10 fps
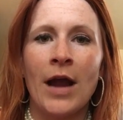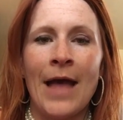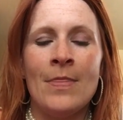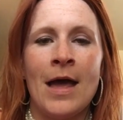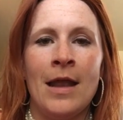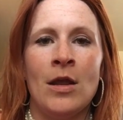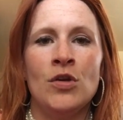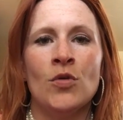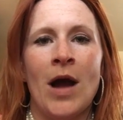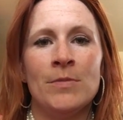And then
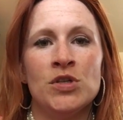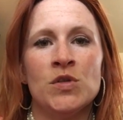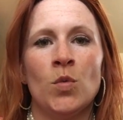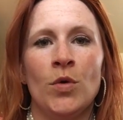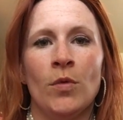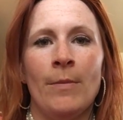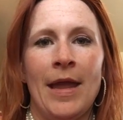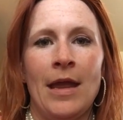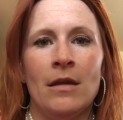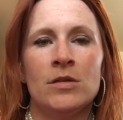your options would
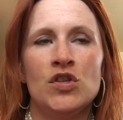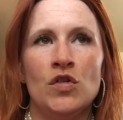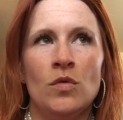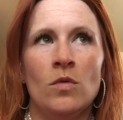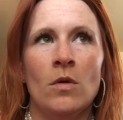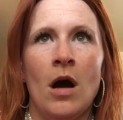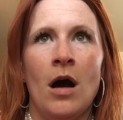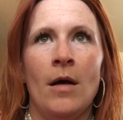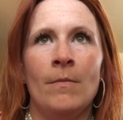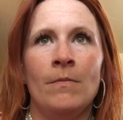remain to
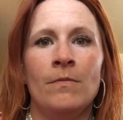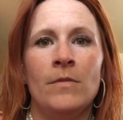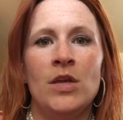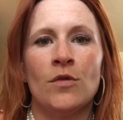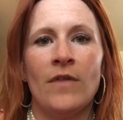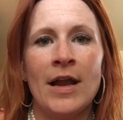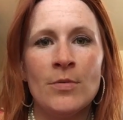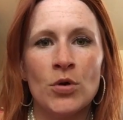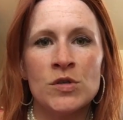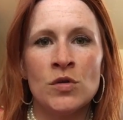either find
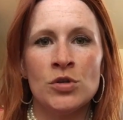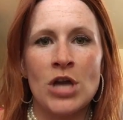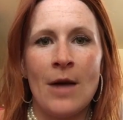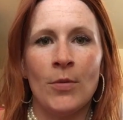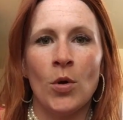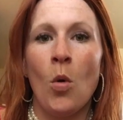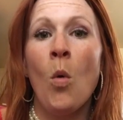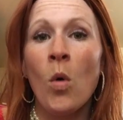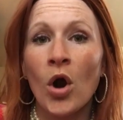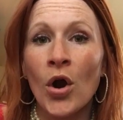a personal shopper,
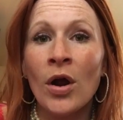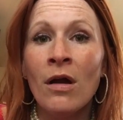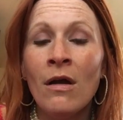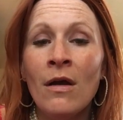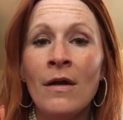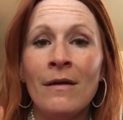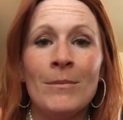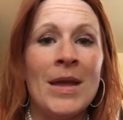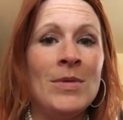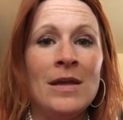or
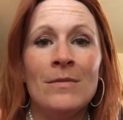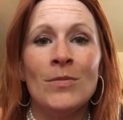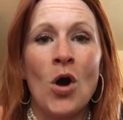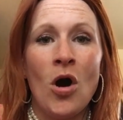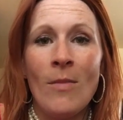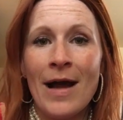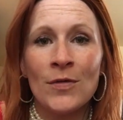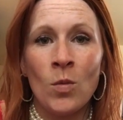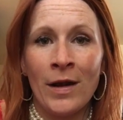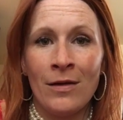maybe call
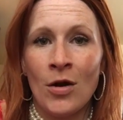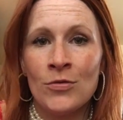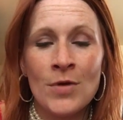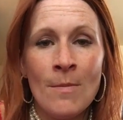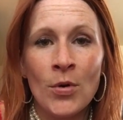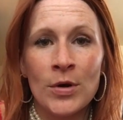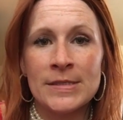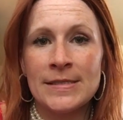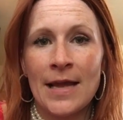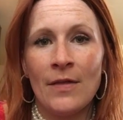back the 1-800 number
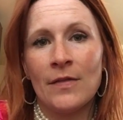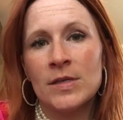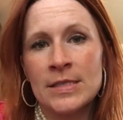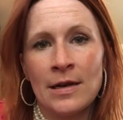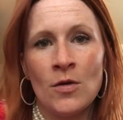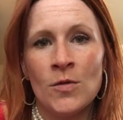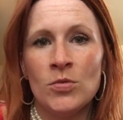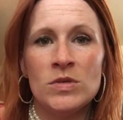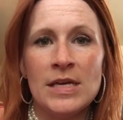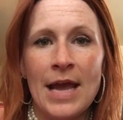and say like, listen, I know the
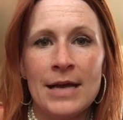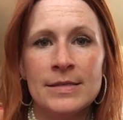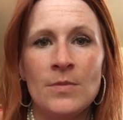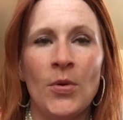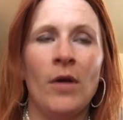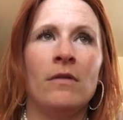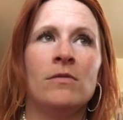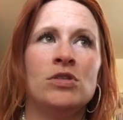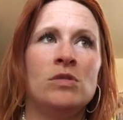boutique has it, but